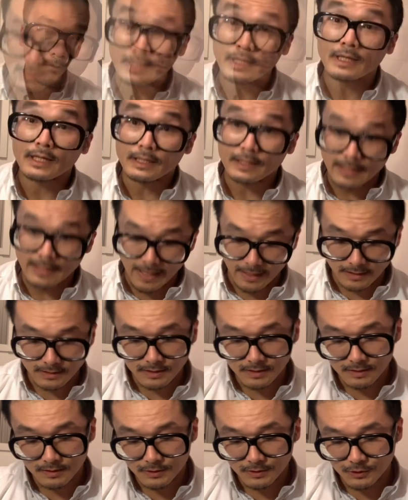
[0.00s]

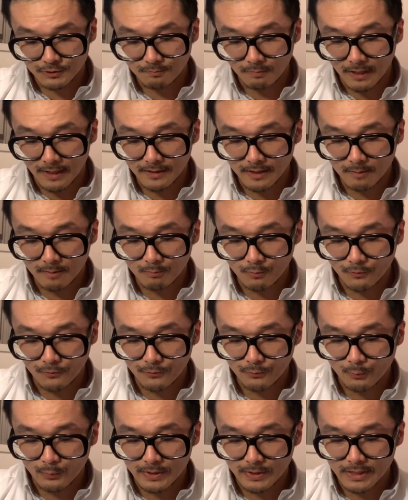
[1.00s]
Next, spy number
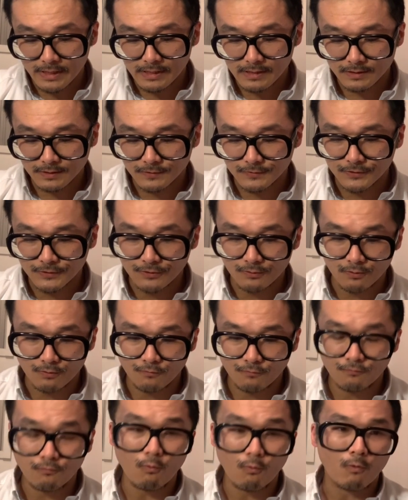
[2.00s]

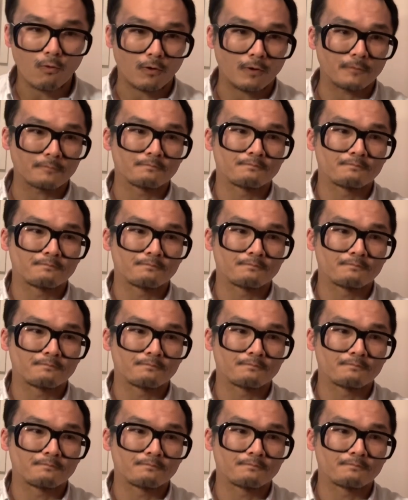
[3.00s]
304.